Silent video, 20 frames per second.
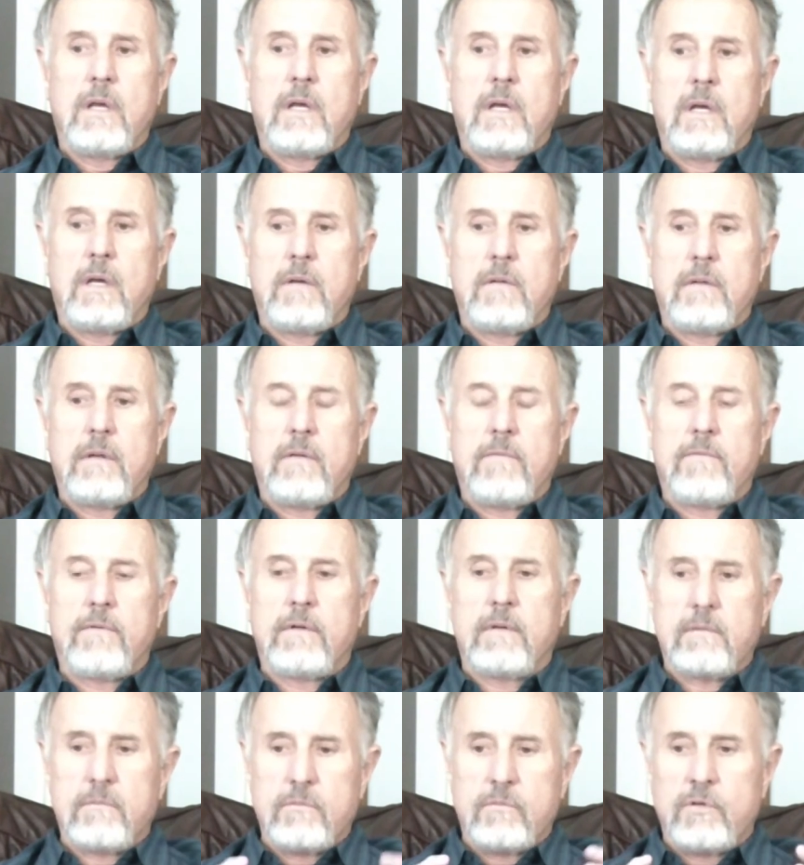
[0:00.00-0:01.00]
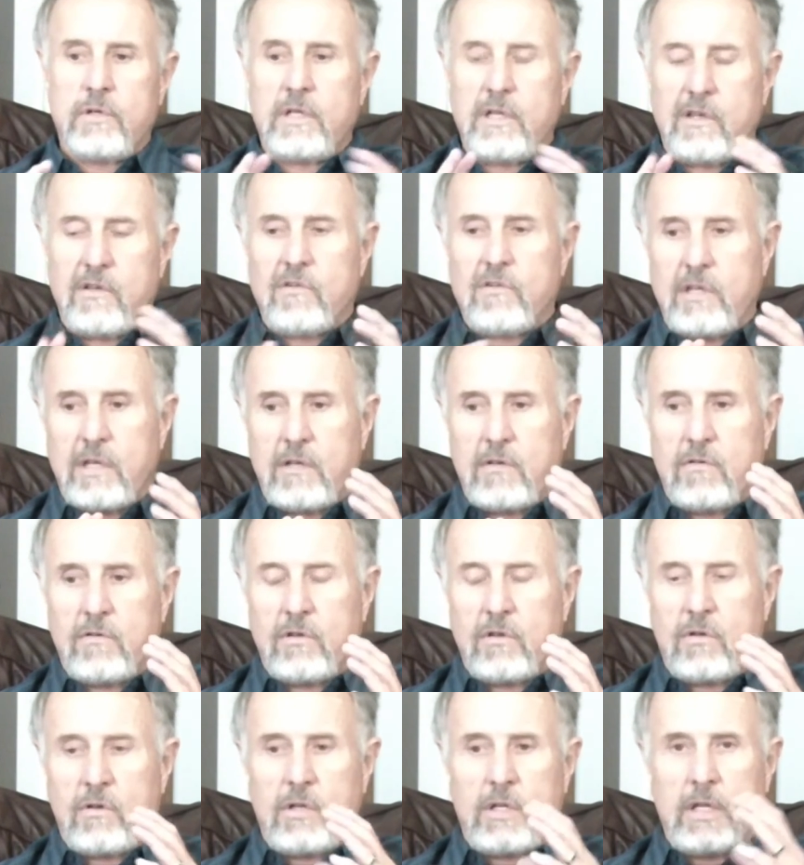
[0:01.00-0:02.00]
of a release that's
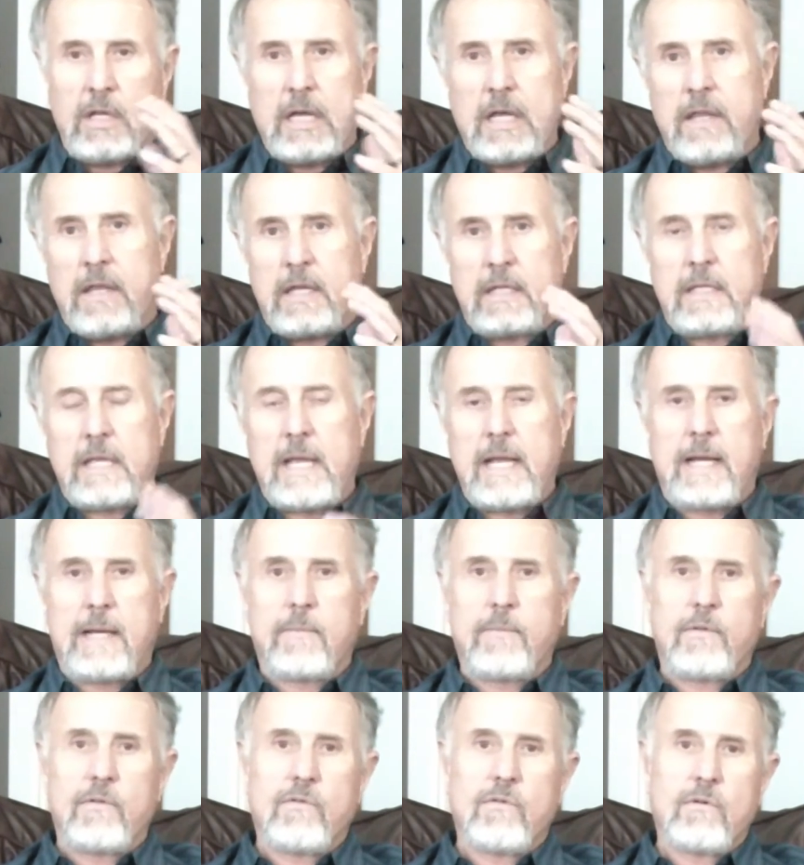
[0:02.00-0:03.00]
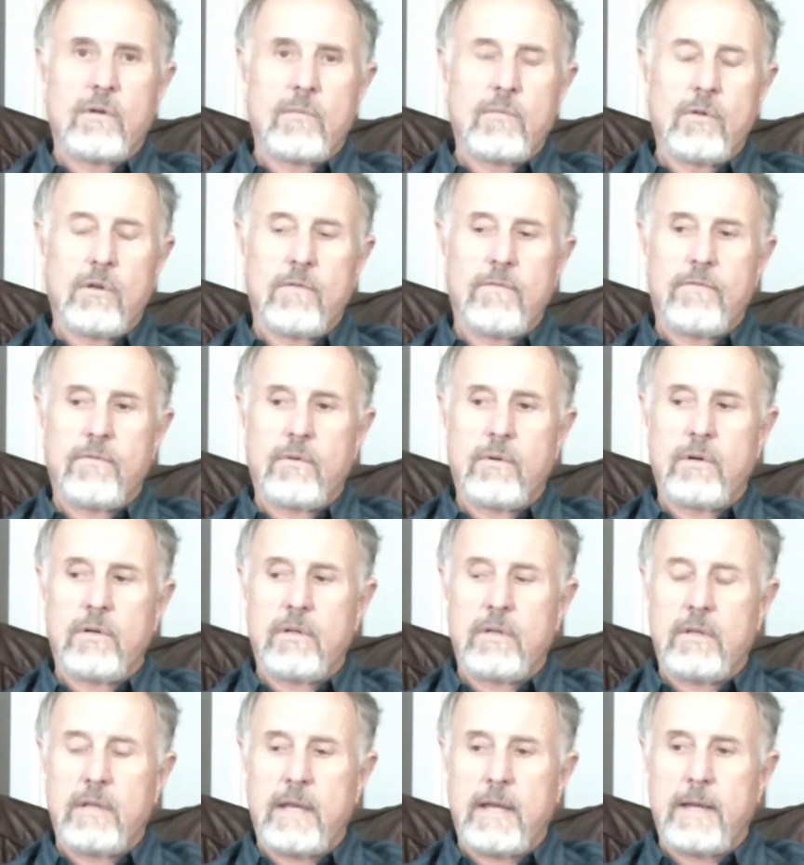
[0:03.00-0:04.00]
going to allow that to happen, so I'm looking
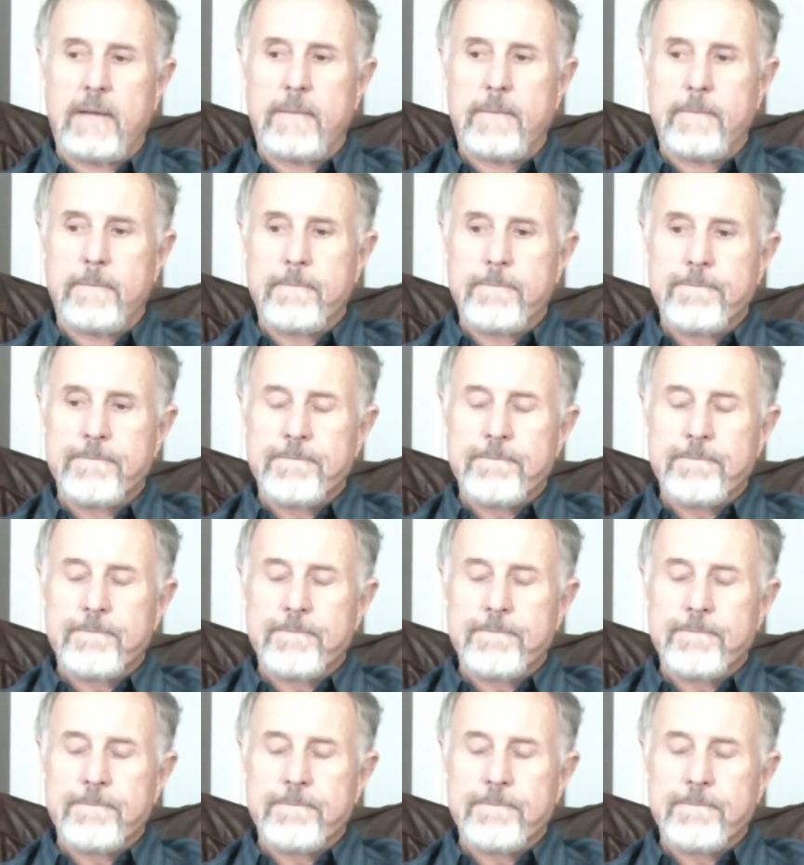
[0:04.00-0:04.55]
forward to that.